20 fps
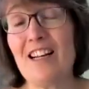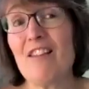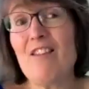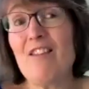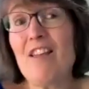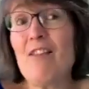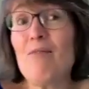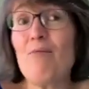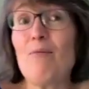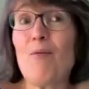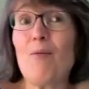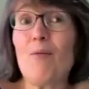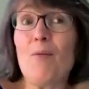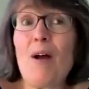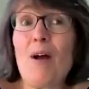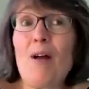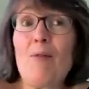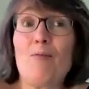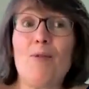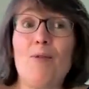And then
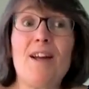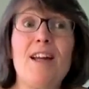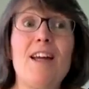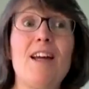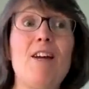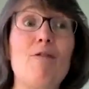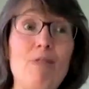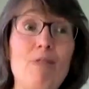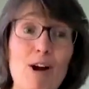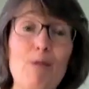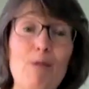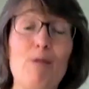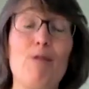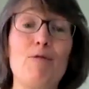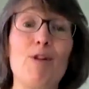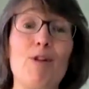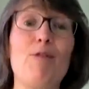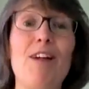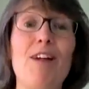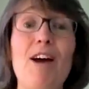when we grow
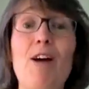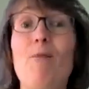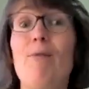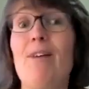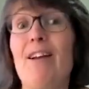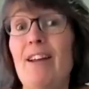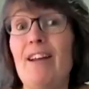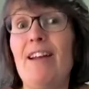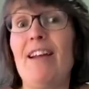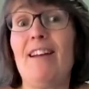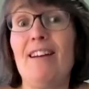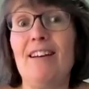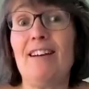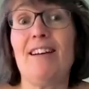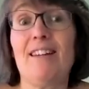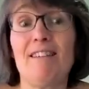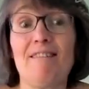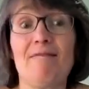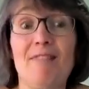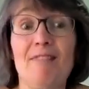through that, we
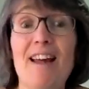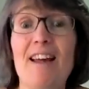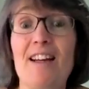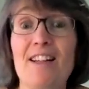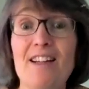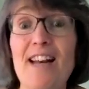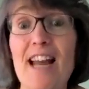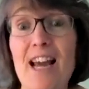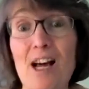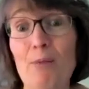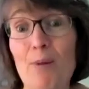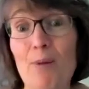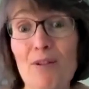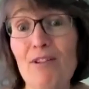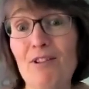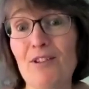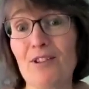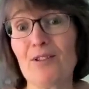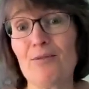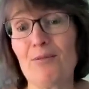can help
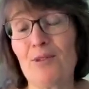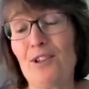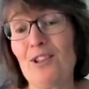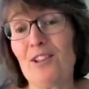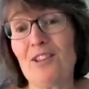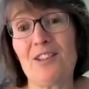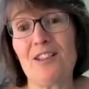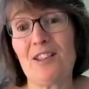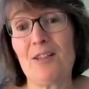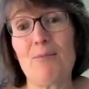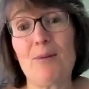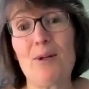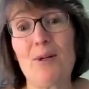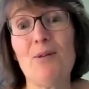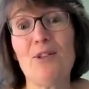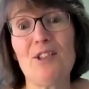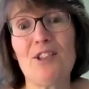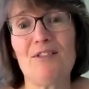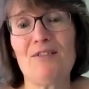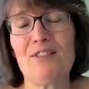others, which is the
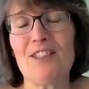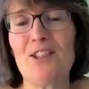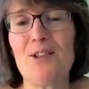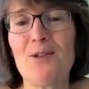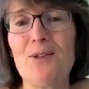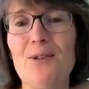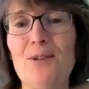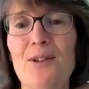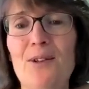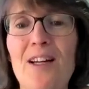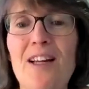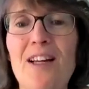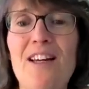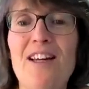beauty of it all.